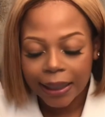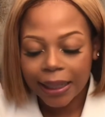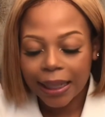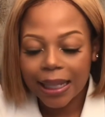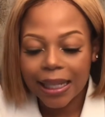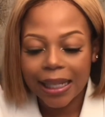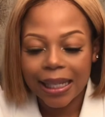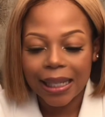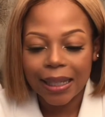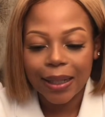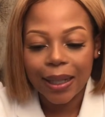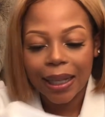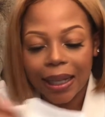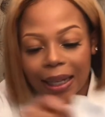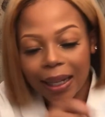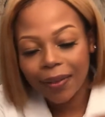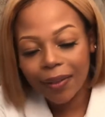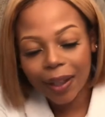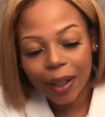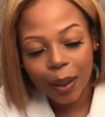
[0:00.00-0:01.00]
Because you can
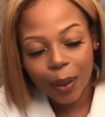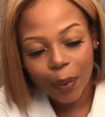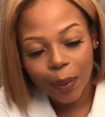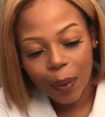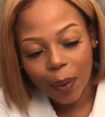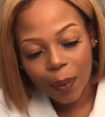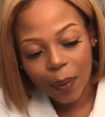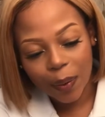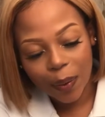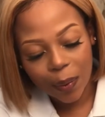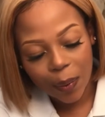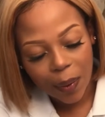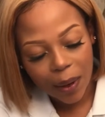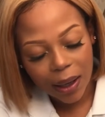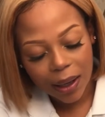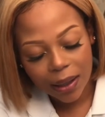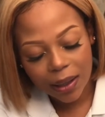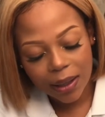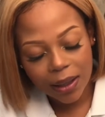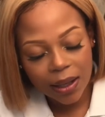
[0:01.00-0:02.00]
never go wrong with
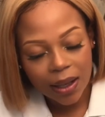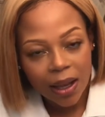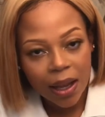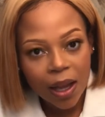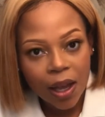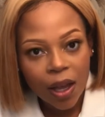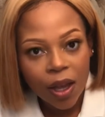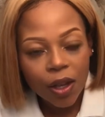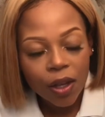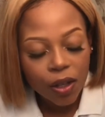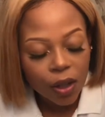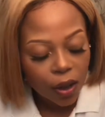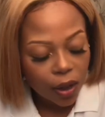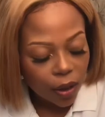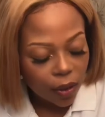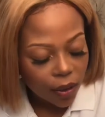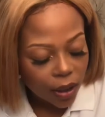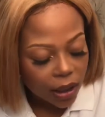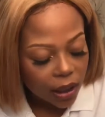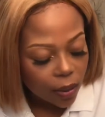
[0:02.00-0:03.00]
white. So
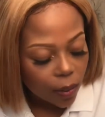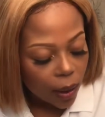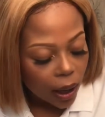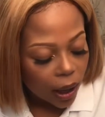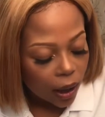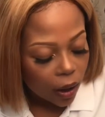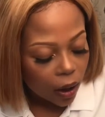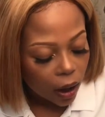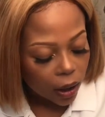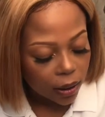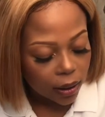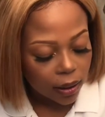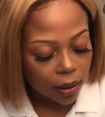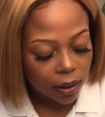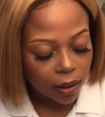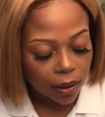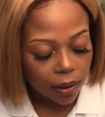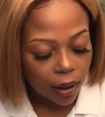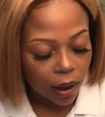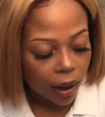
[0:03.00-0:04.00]
the reason why I got
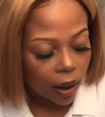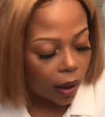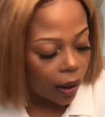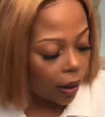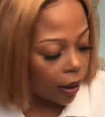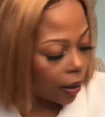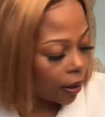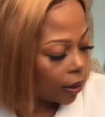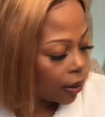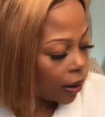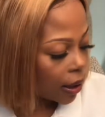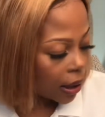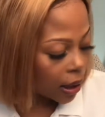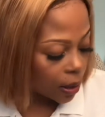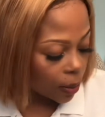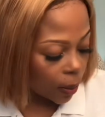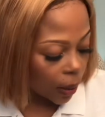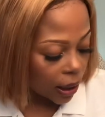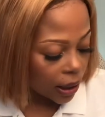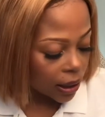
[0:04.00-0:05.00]
uh,
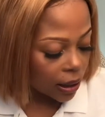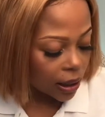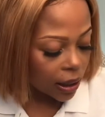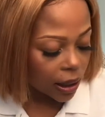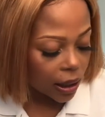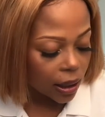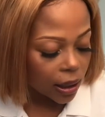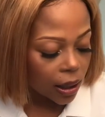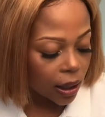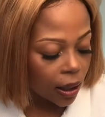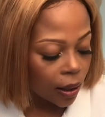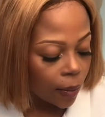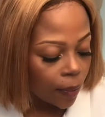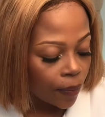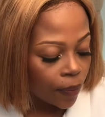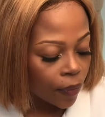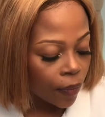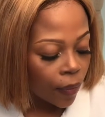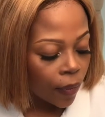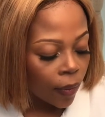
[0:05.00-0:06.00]
these onesies.
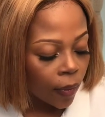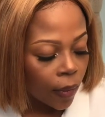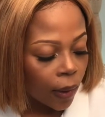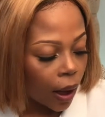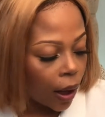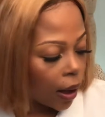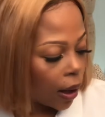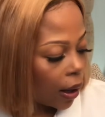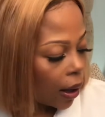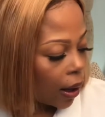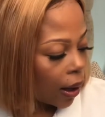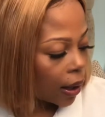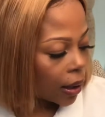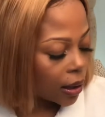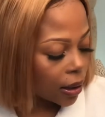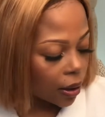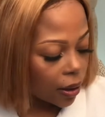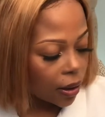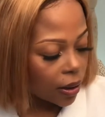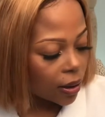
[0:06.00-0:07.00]
Uh, it's
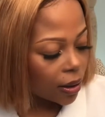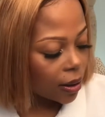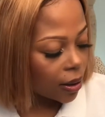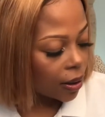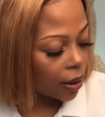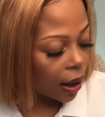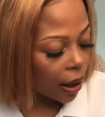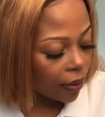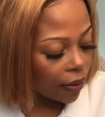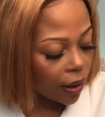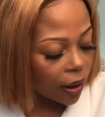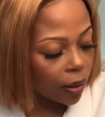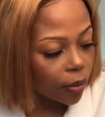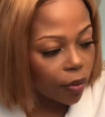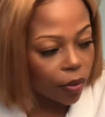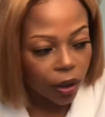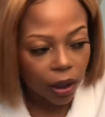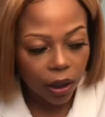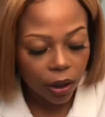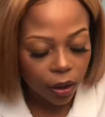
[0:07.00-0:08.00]
because I find them
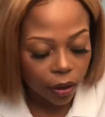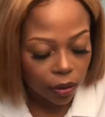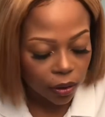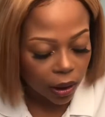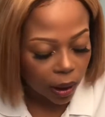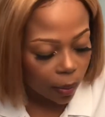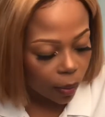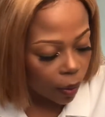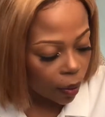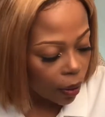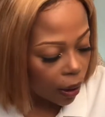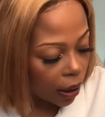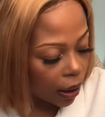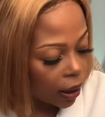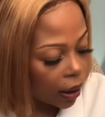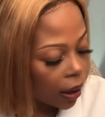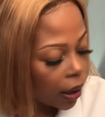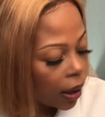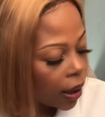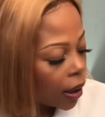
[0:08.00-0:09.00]
really cute, number one.
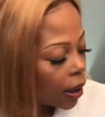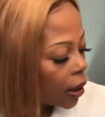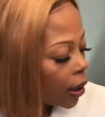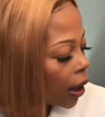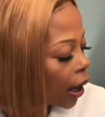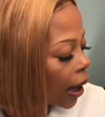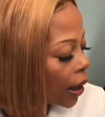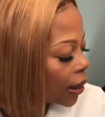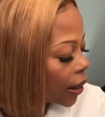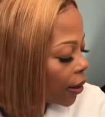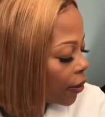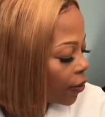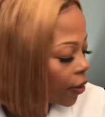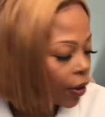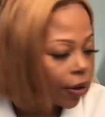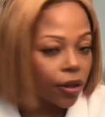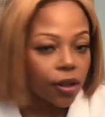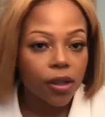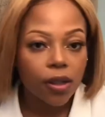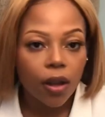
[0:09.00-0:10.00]
And they're
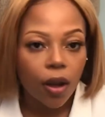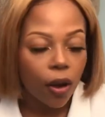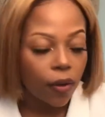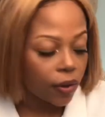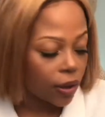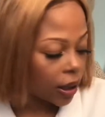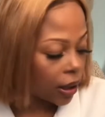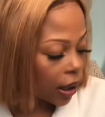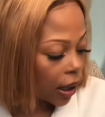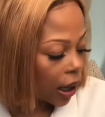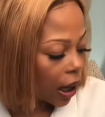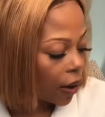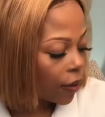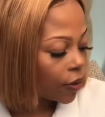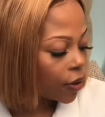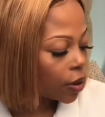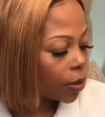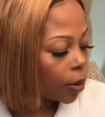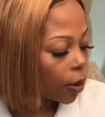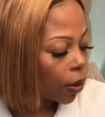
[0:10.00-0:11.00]
very soft and they're
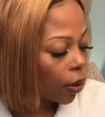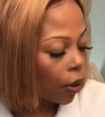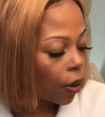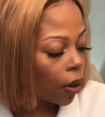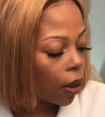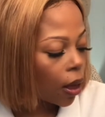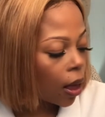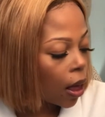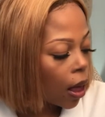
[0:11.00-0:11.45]
comfortable.